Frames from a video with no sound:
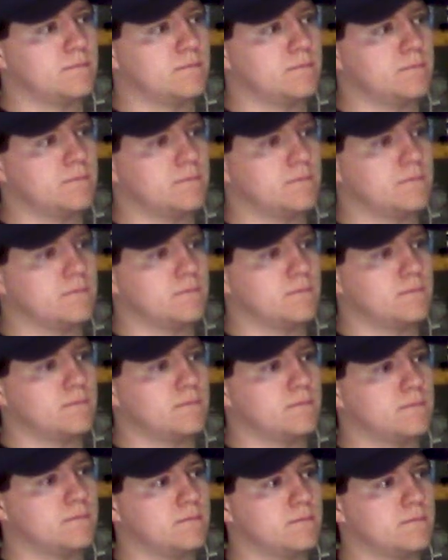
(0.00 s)

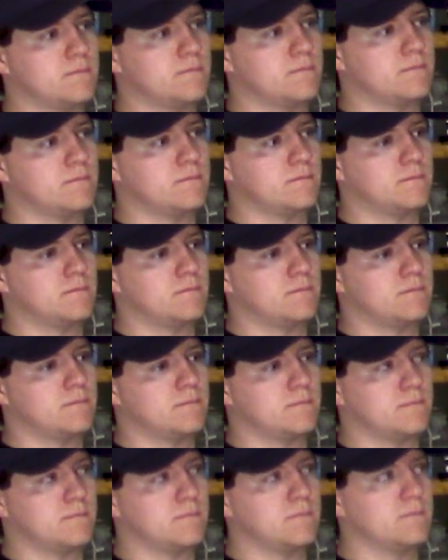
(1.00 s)

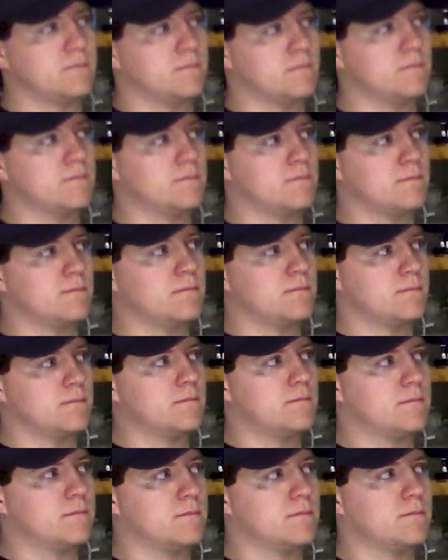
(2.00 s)

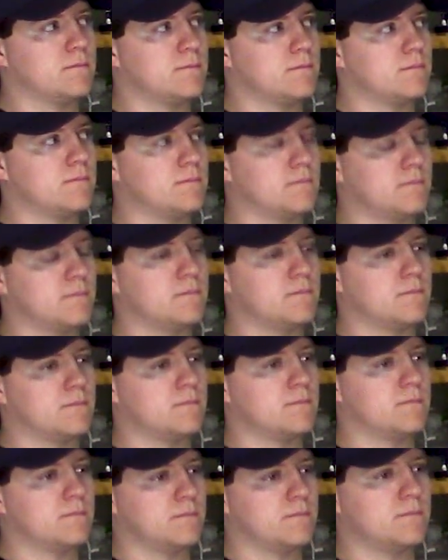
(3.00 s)

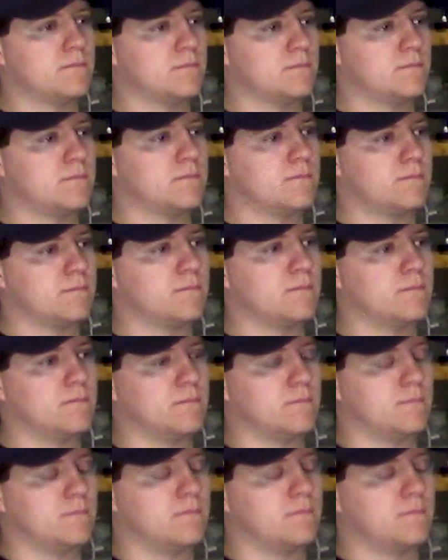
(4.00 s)

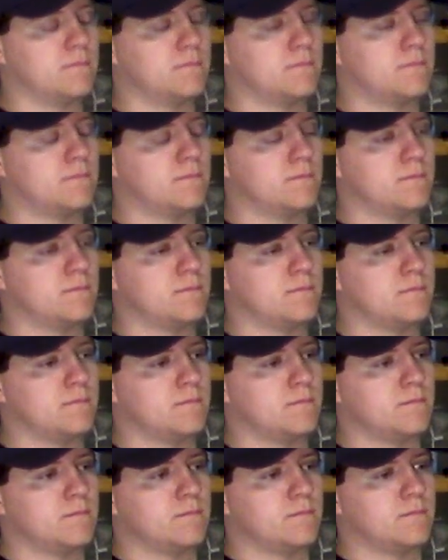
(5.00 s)

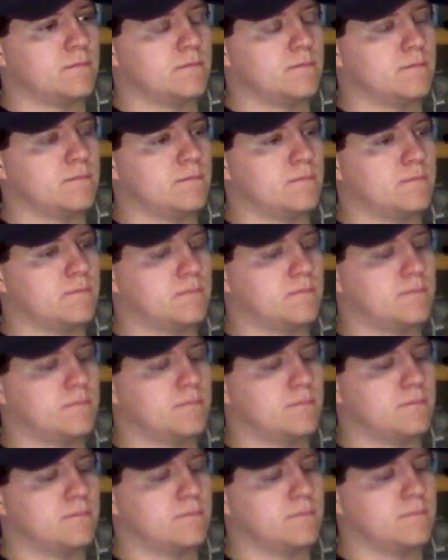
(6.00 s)

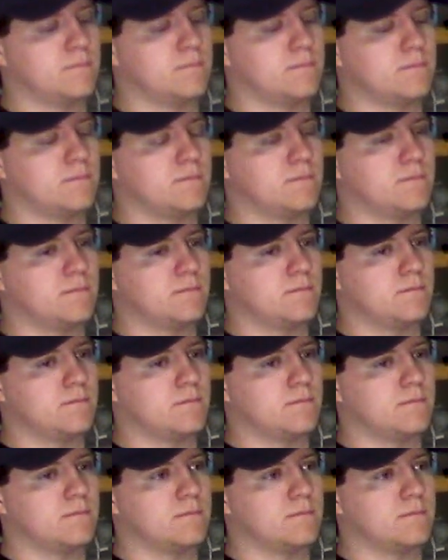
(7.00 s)
This person isn't speaking.